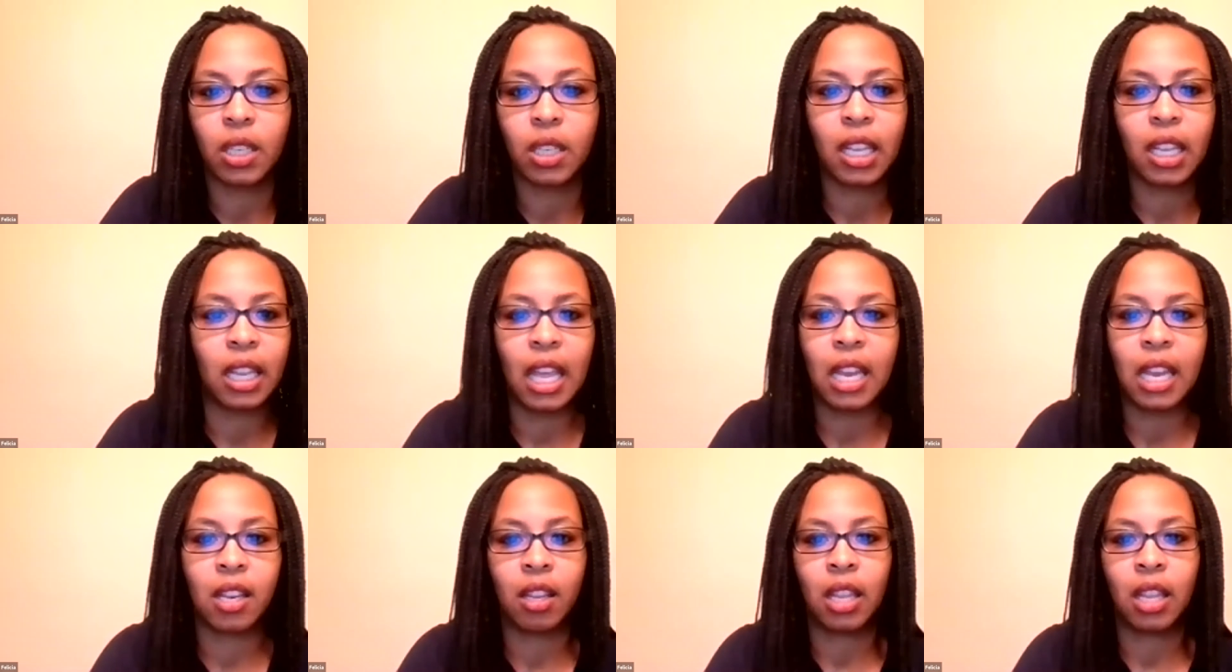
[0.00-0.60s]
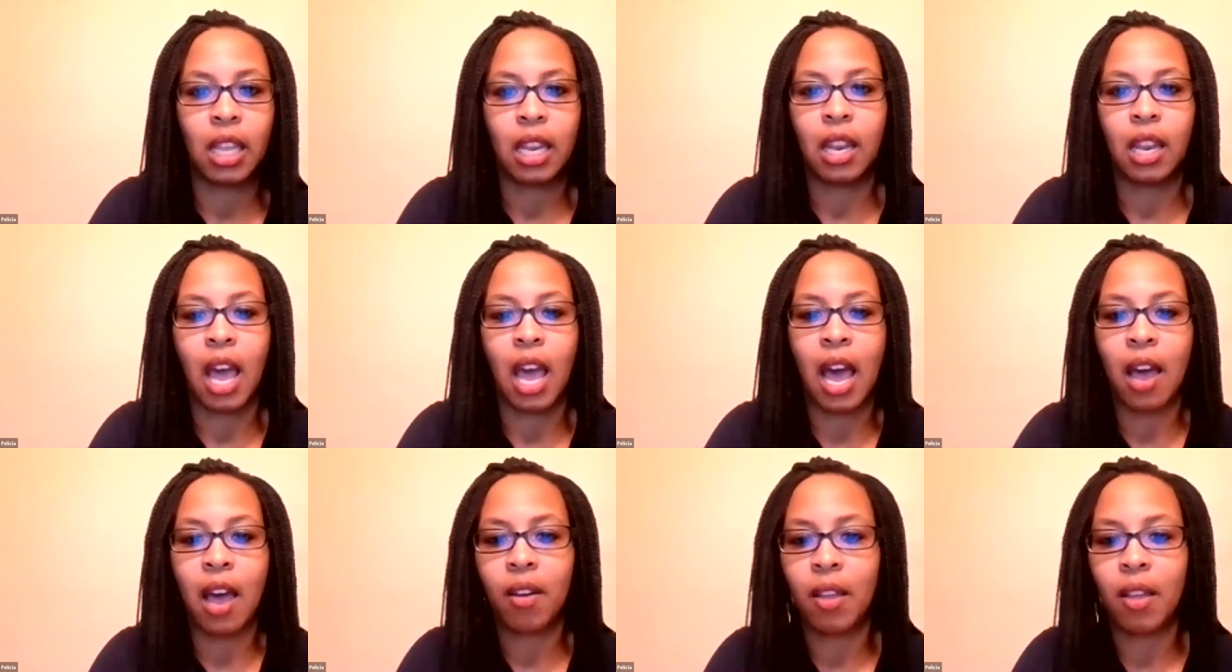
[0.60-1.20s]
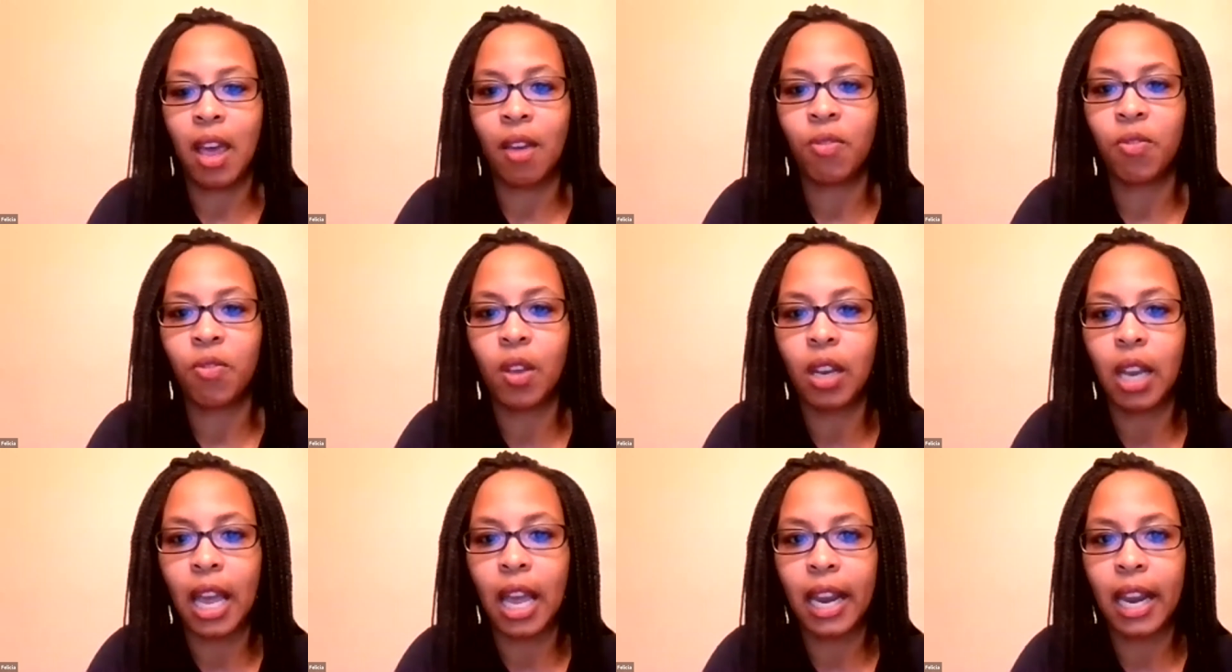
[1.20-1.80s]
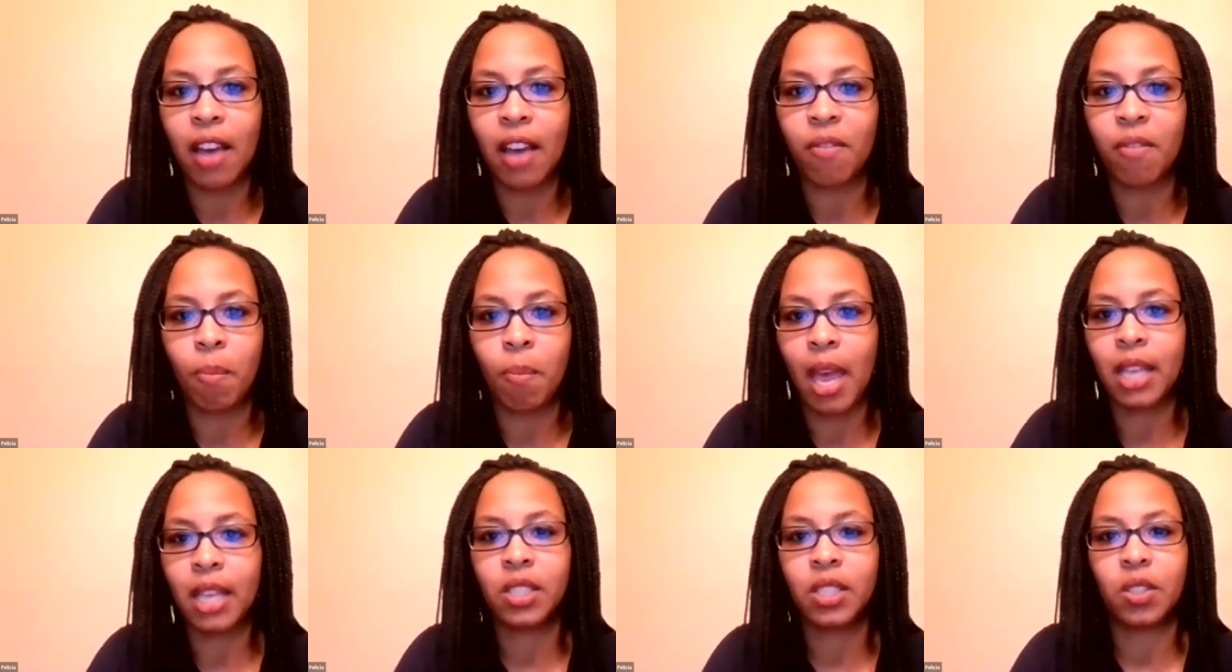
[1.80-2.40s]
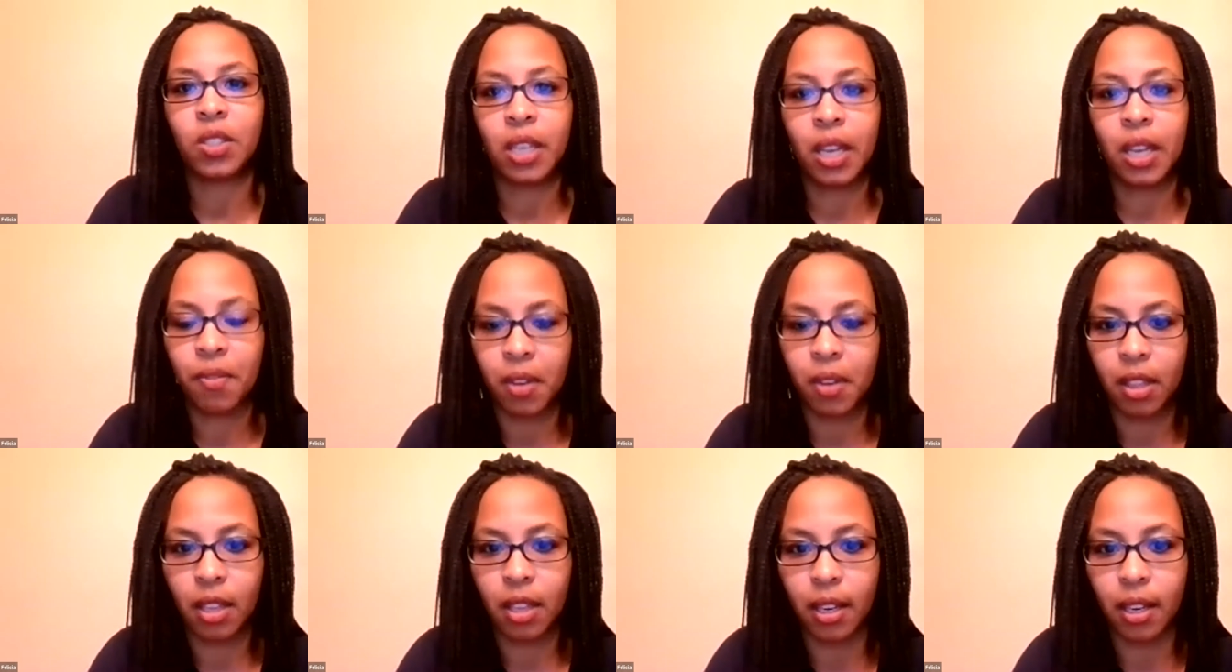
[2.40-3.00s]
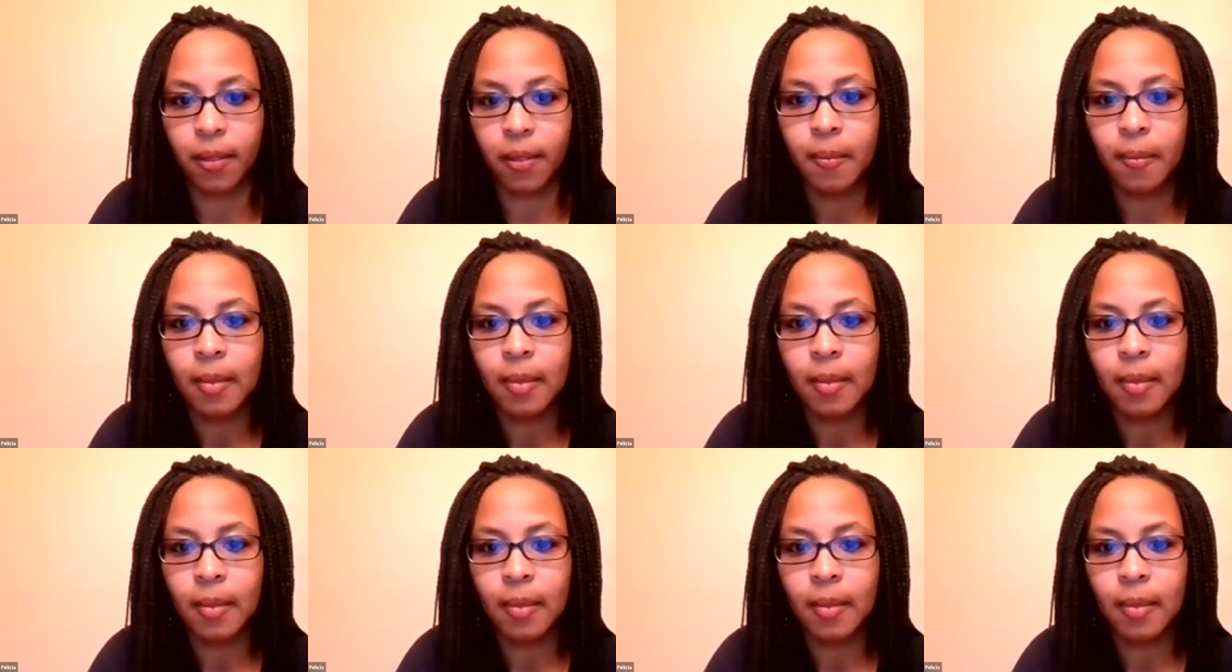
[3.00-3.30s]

then I feel like I've mastered everything.